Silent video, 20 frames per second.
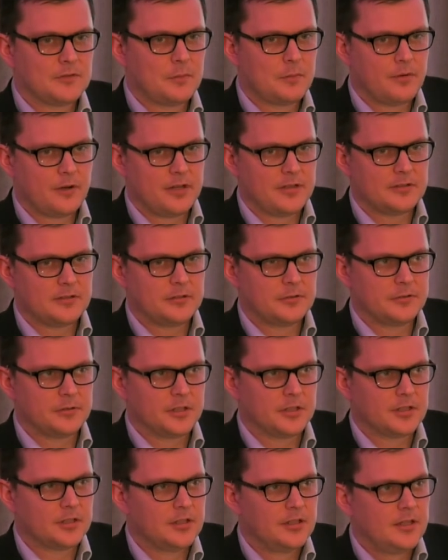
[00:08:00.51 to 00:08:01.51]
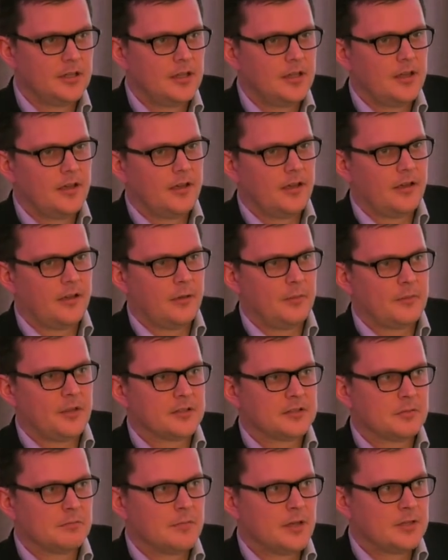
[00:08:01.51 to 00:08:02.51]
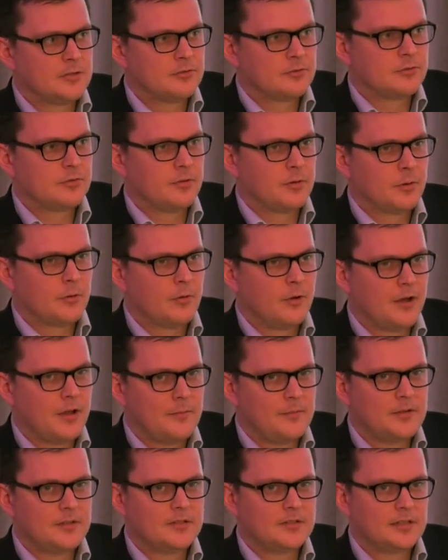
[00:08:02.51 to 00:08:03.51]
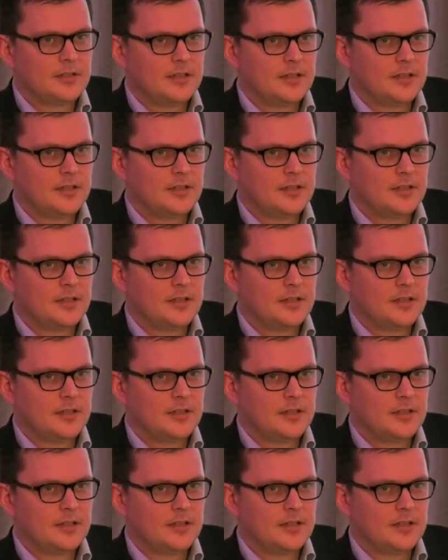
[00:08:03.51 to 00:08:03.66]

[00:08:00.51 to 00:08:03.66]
the parental order. That's a mandatory requirement.